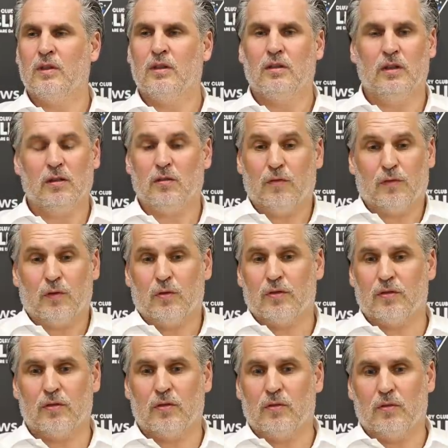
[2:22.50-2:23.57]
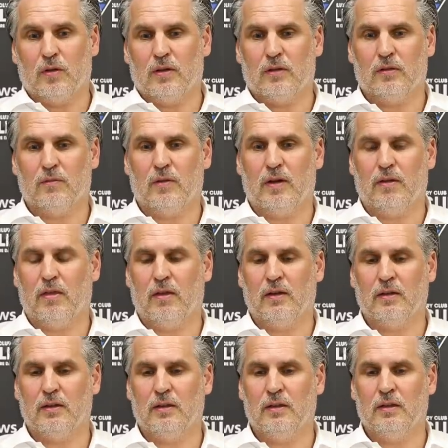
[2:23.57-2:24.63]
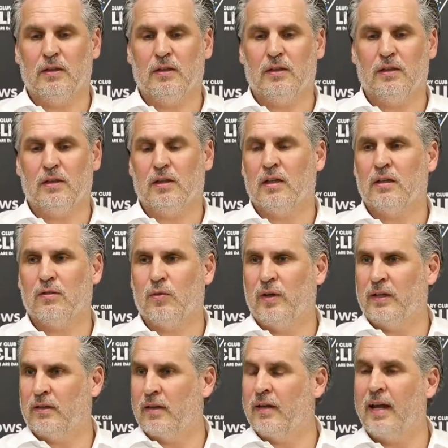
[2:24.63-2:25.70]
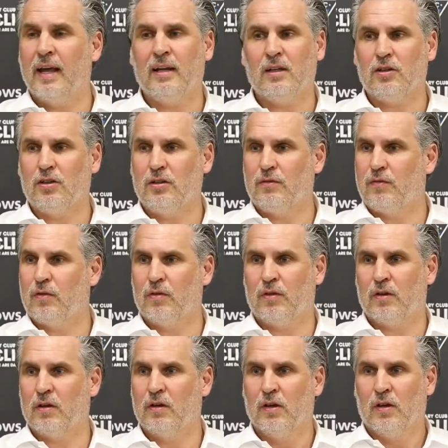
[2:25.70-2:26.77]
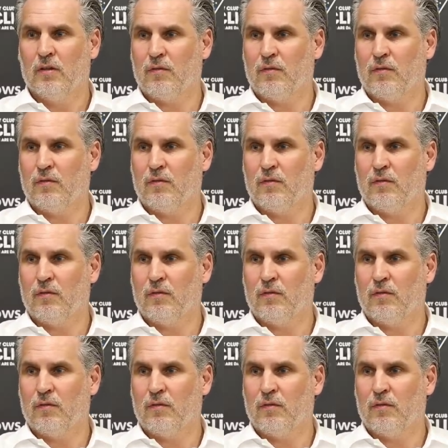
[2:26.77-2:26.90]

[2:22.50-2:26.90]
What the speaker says: Yes, of course. So I think he can create an energy for the